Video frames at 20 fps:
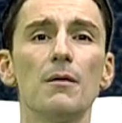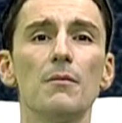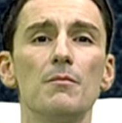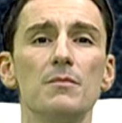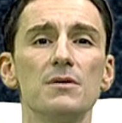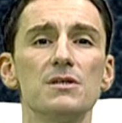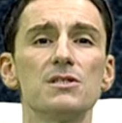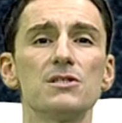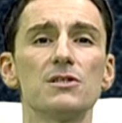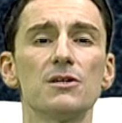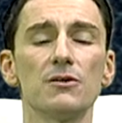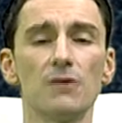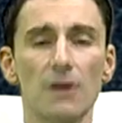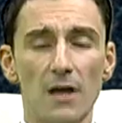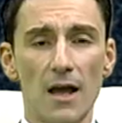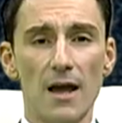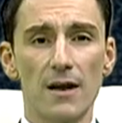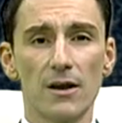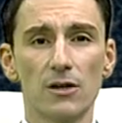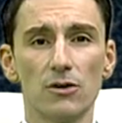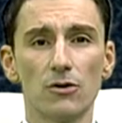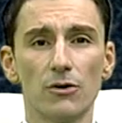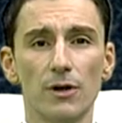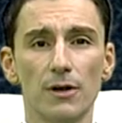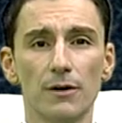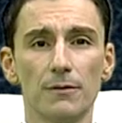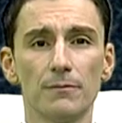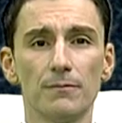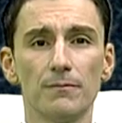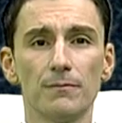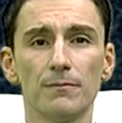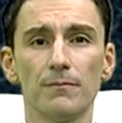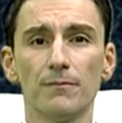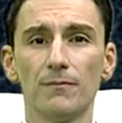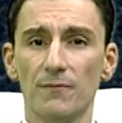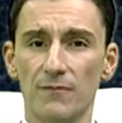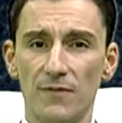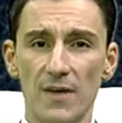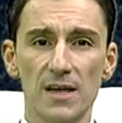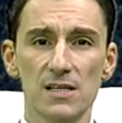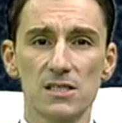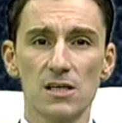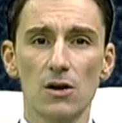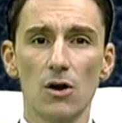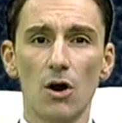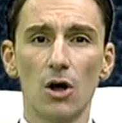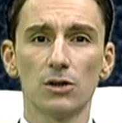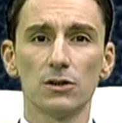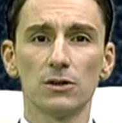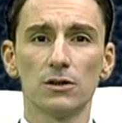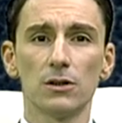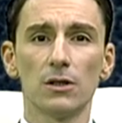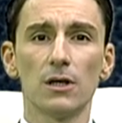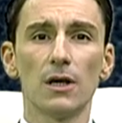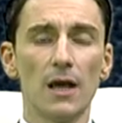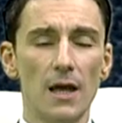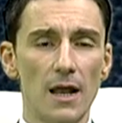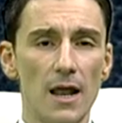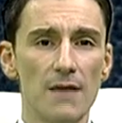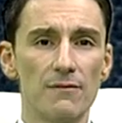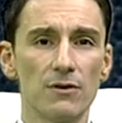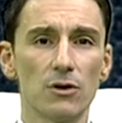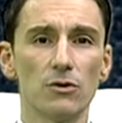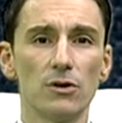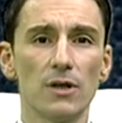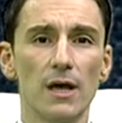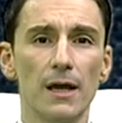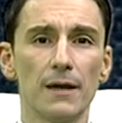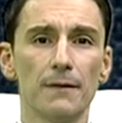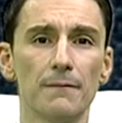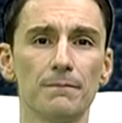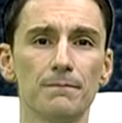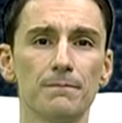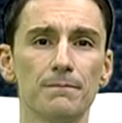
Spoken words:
Mr. Erick Thohir. Thanks a lot and have a good day.